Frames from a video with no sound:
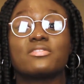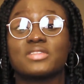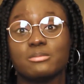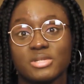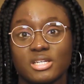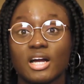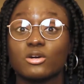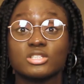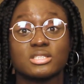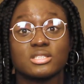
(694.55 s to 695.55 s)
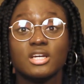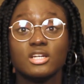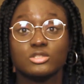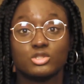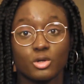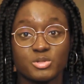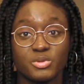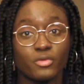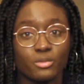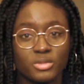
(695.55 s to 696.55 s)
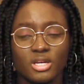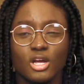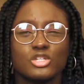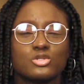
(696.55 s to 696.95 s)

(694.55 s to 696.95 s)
after me and got jobs before me.